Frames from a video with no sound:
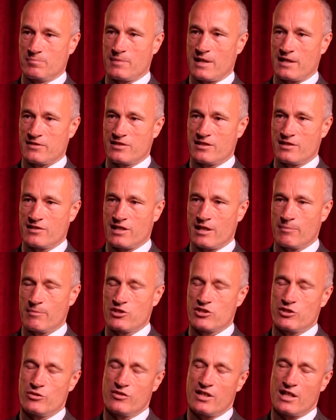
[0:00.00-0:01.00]
back to the same
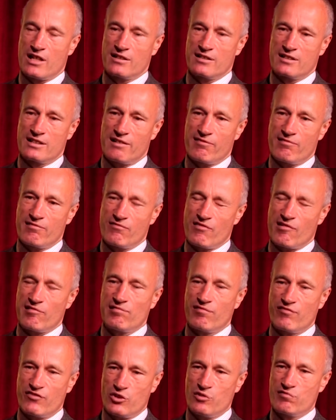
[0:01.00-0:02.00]
issue that there are
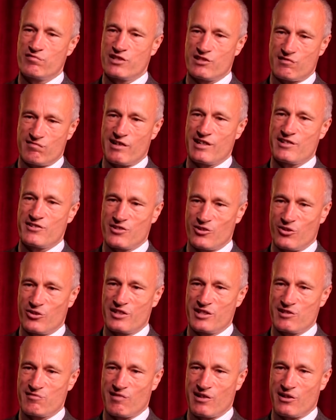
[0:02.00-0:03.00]
very few restraints
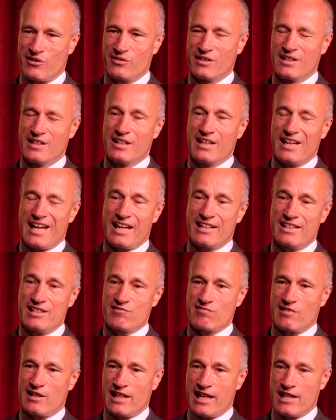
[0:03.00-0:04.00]
on Israel, and
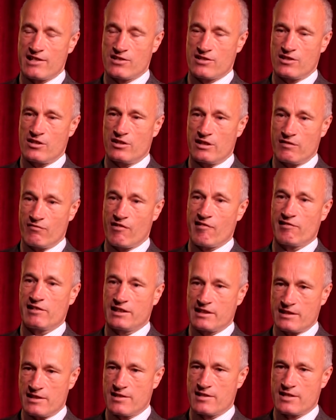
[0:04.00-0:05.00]
Israel has certainly very
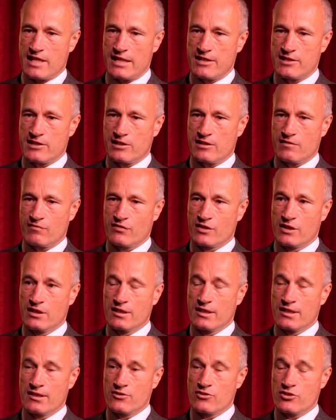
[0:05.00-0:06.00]
little incentive
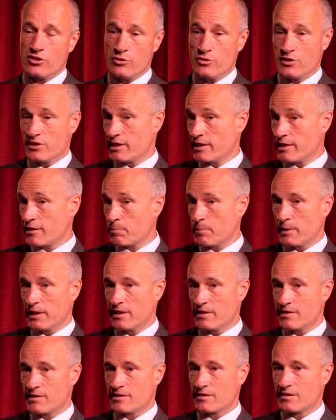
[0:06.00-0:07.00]
to seek
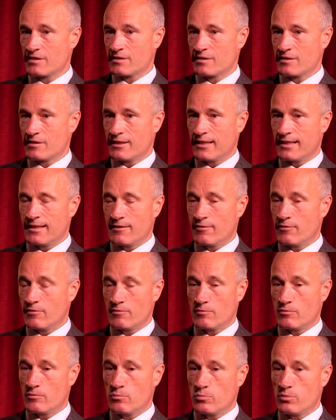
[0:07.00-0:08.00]
peace
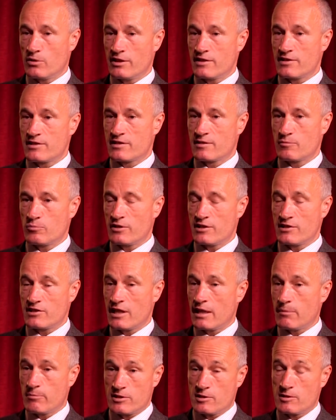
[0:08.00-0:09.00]
with its
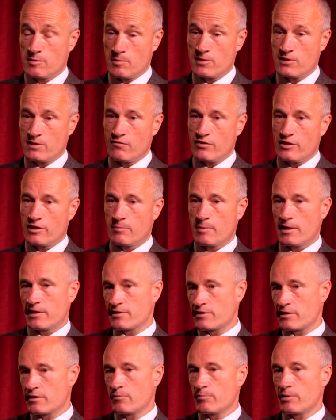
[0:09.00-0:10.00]
neighbours, specifically the Palestinian